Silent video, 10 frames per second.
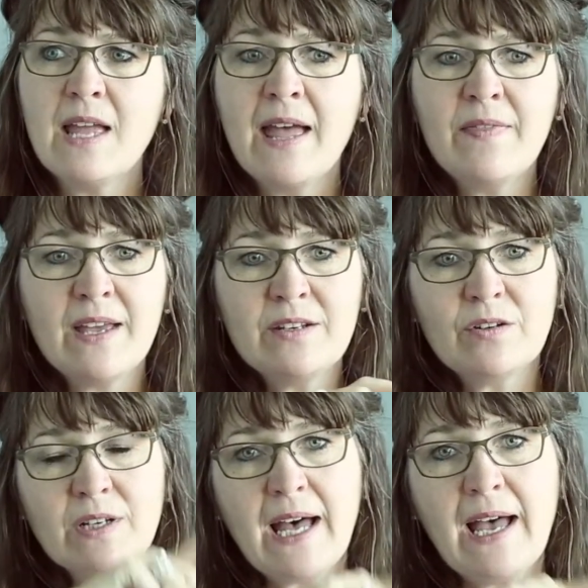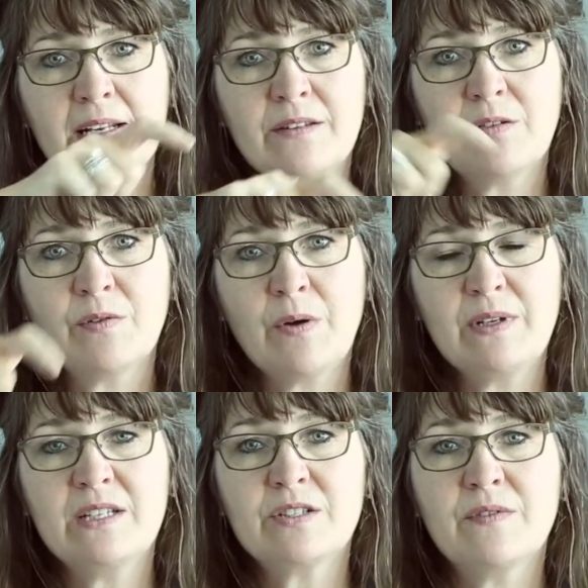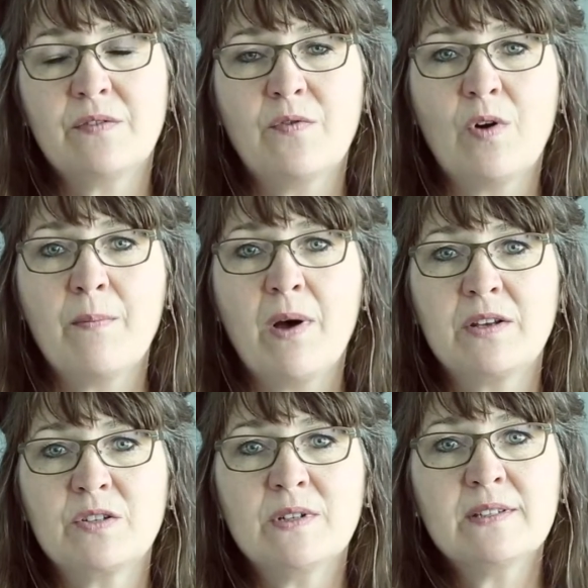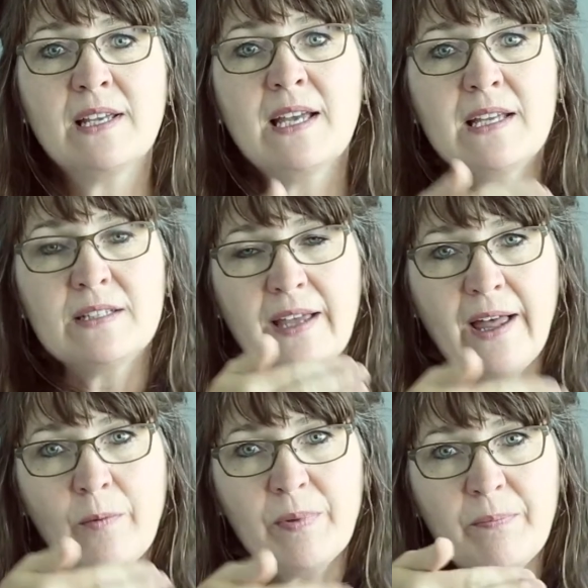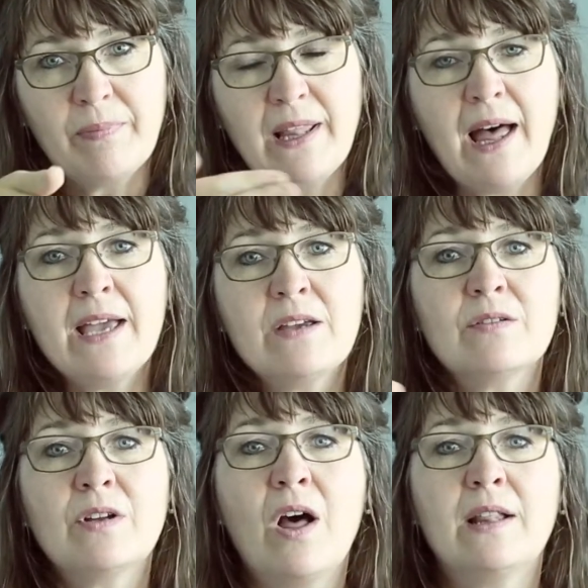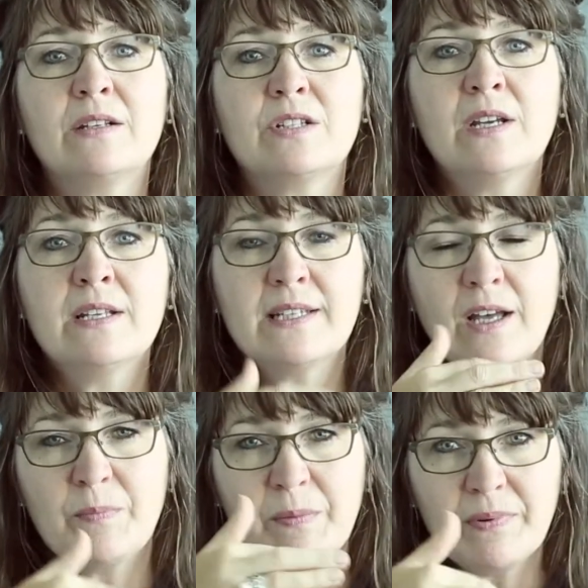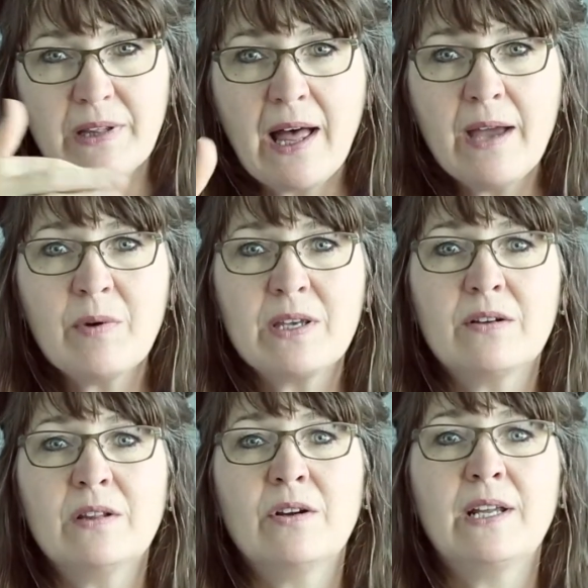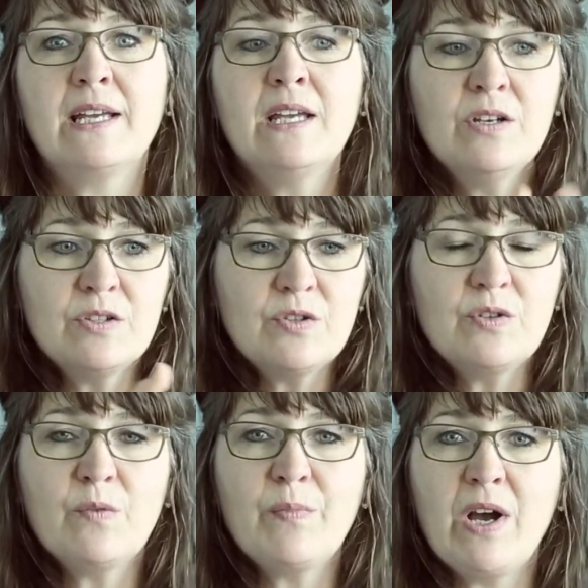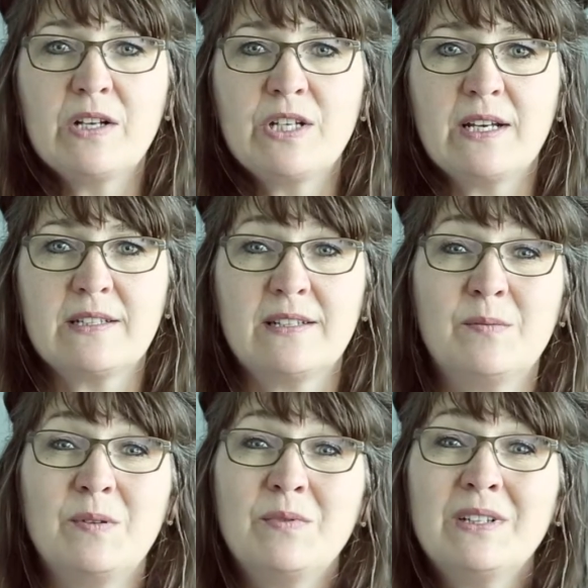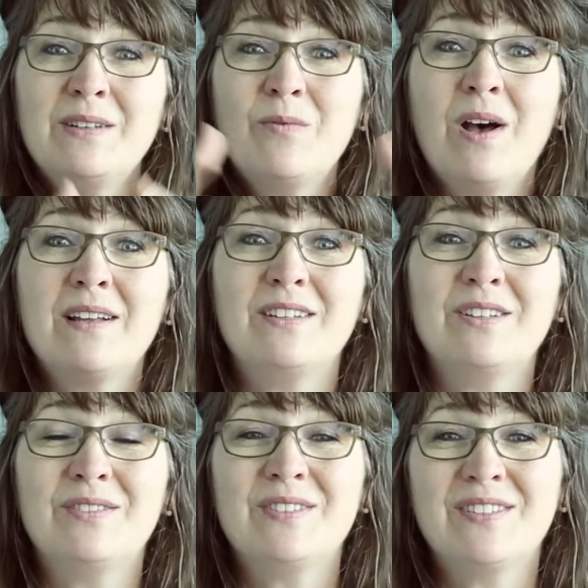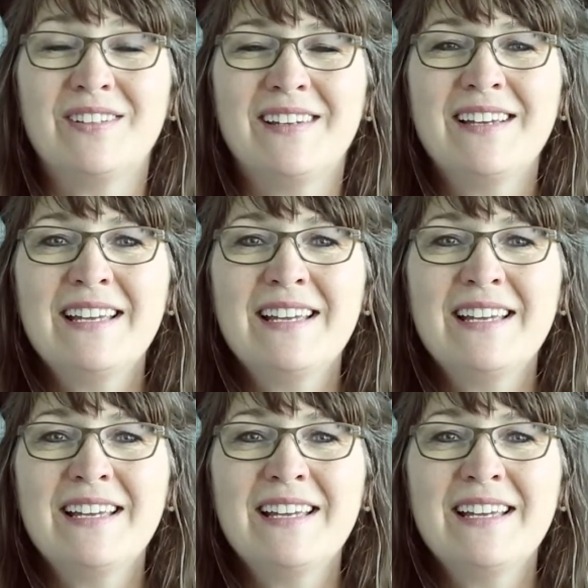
and then you're guided throughout each of the 4 modules to help apply your knowledge, to help apply what you're learning to your project, because we really want you to